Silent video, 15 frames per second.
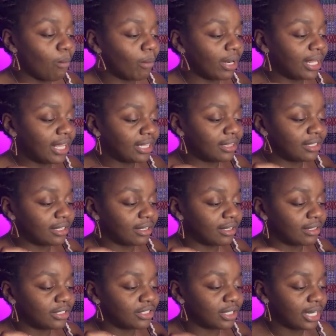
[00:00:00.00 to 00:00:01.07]
want to get the
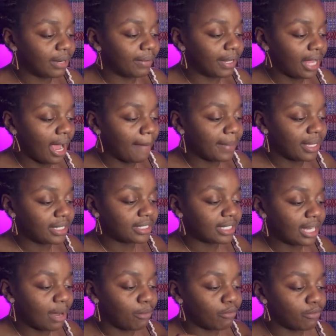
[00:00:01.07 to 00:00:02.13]
generic kind because then
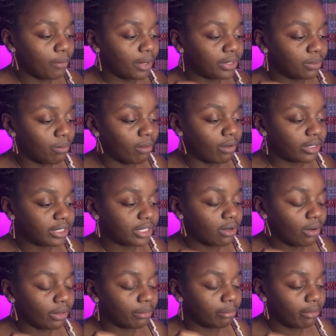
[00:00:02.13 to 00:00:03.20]
that will void the warranty
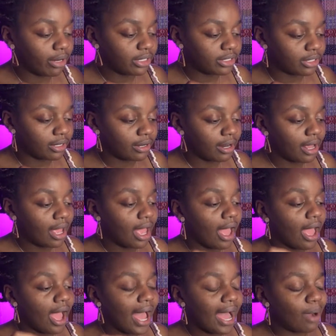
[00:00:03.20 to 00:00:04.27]
on the printer.
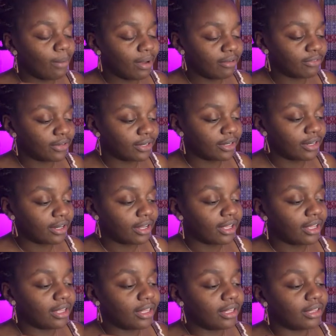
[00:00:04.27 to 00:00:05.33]
However,
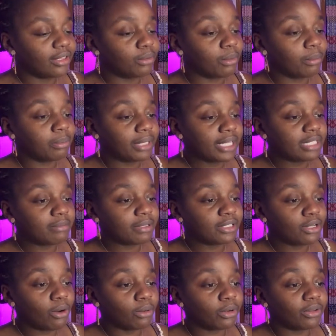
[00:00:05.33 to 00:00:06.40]
the replacement
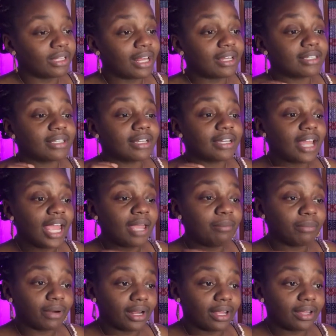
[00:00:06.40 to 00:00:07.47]
toner that is the name
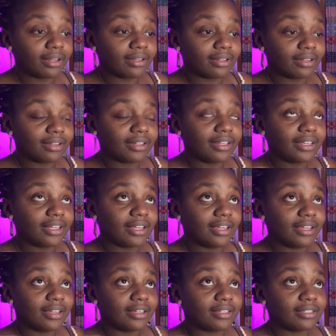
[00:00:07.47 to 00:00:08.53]
brand
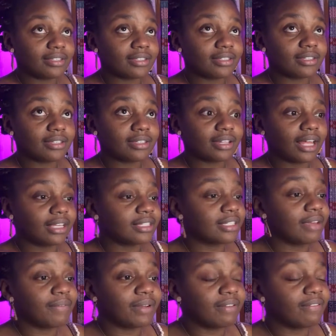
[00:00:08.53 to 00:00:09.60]
is like
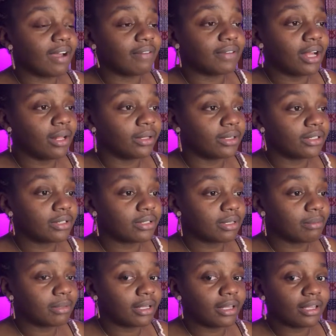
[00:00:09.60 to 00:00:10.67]
$75 or
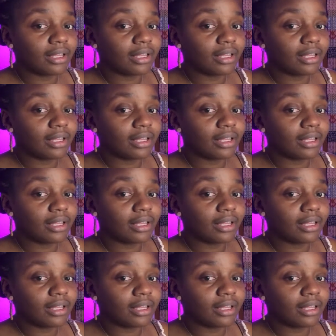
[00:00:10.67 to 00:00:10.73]
something.